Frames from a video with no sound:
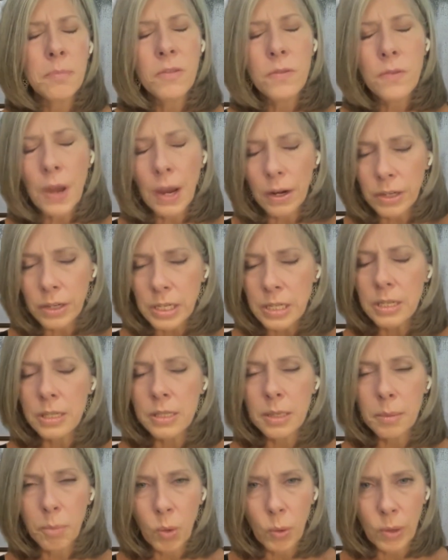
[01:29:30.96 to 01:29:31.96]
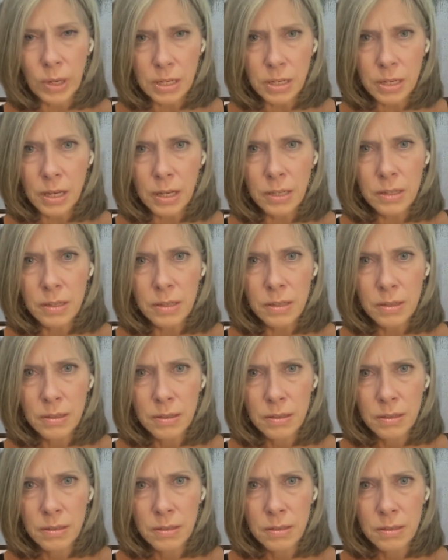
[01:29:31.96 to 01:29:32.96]
I'm very disappointed.
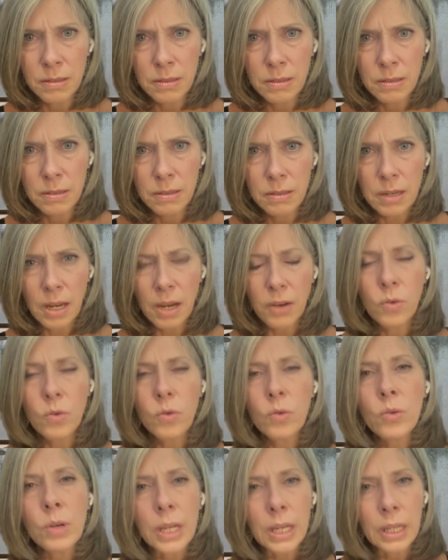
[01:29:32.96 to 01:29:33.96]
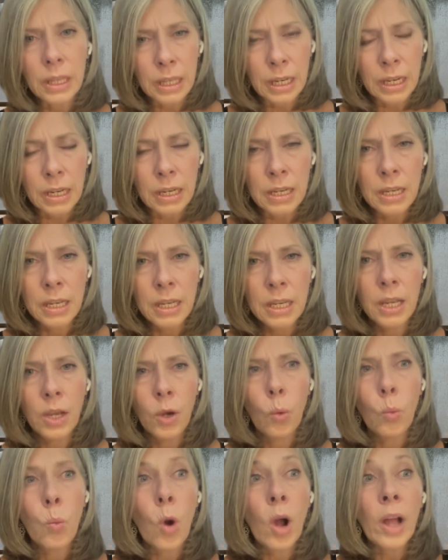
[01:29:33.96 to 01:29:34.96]
I really
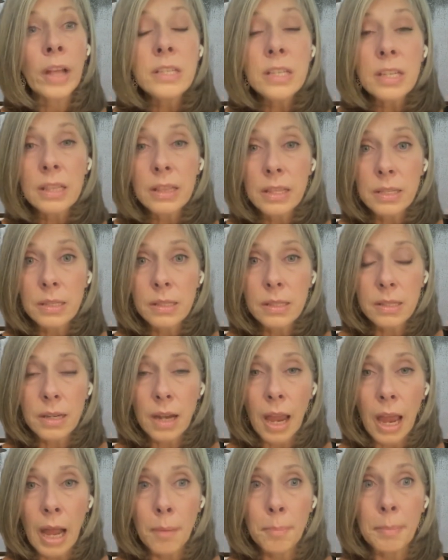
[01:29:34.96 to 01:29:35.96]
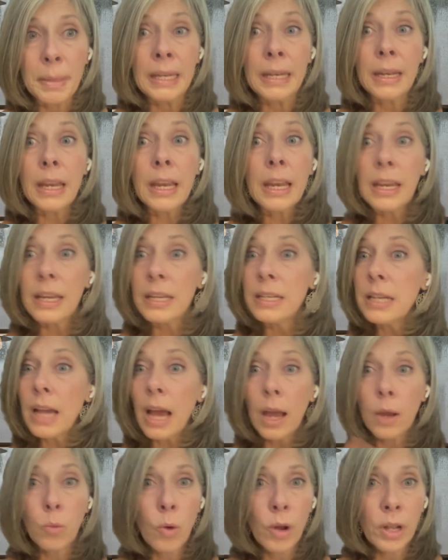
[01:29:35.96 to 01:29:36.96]
wanted this to happen.
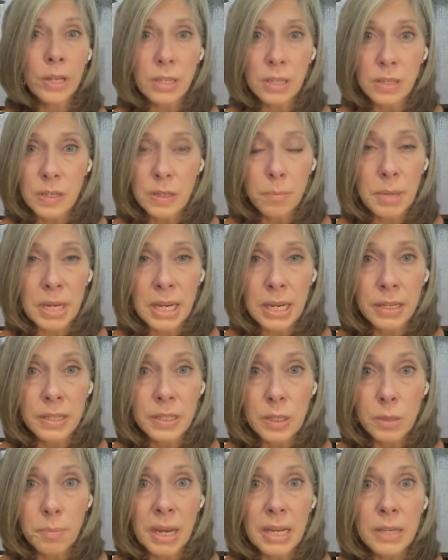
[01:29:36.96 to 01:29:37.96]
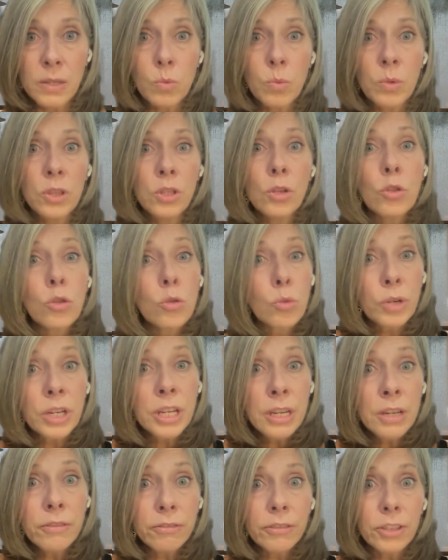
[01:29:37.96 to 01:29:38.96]
And I wanted to be in a space with the
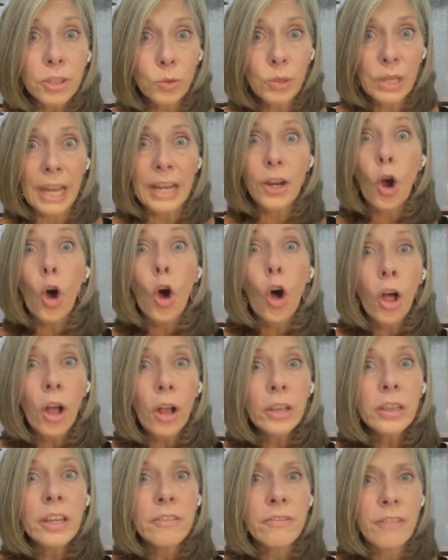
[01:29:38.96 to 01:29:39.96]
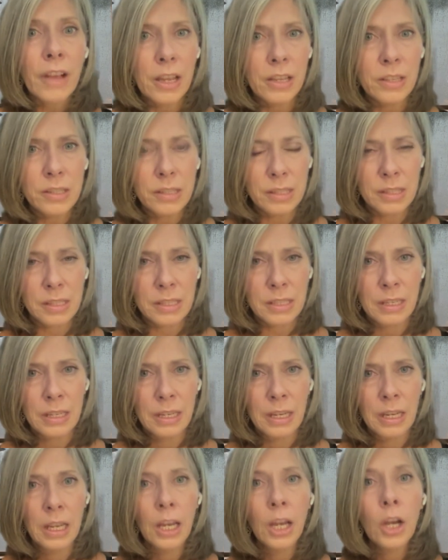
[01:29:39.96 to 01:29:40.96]
three of you, like all of us,
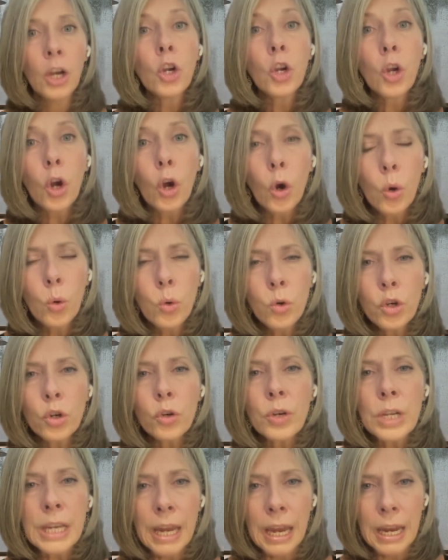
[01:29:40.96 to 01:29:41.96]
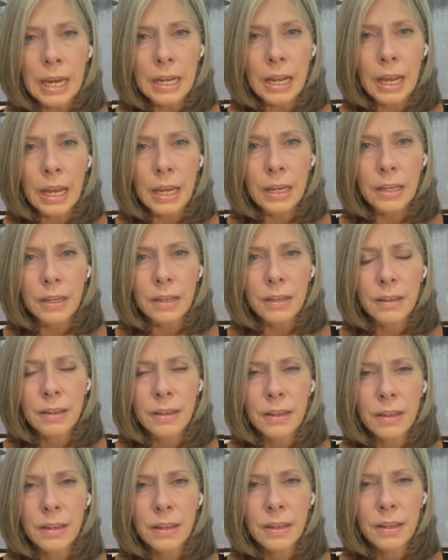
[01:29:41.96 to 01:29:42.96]
co-creating.
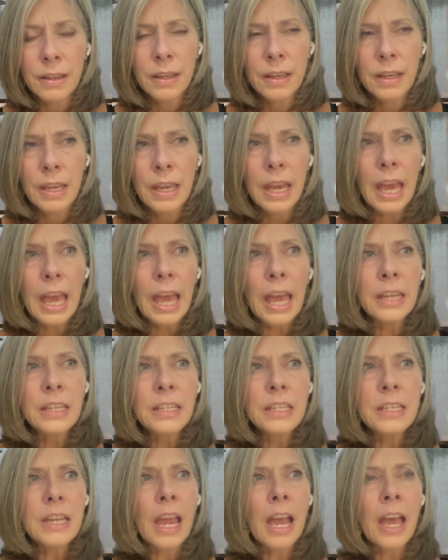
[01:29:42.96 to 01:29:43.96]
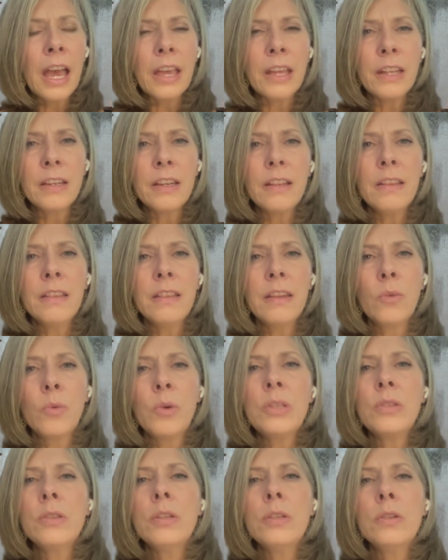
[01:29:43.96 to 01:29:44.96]
And yet there
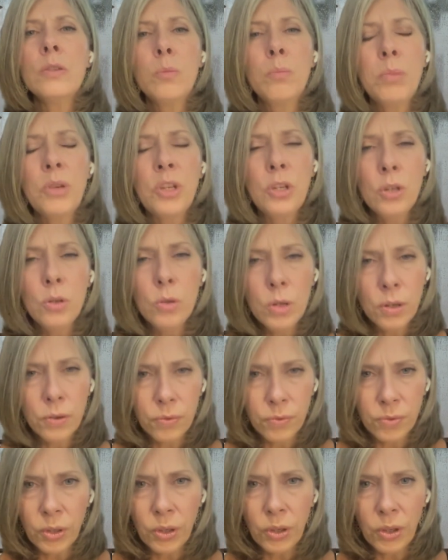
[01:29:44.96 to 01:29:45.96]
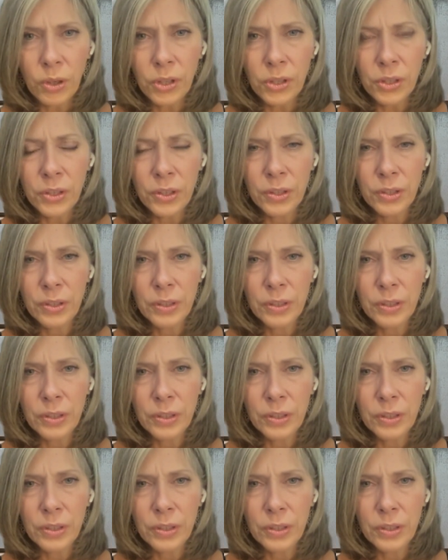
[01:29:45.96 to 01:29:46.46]
was this beautiful,